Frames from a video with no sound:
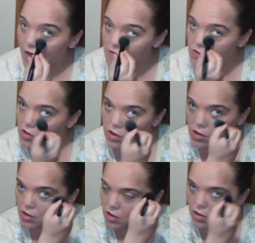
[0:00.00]
I haven't
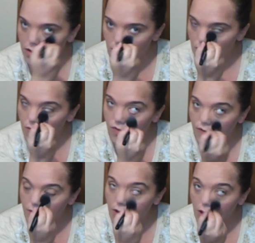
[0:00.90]

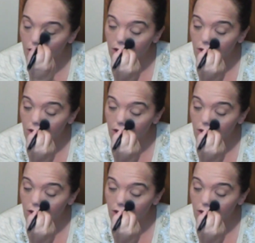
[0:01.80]
used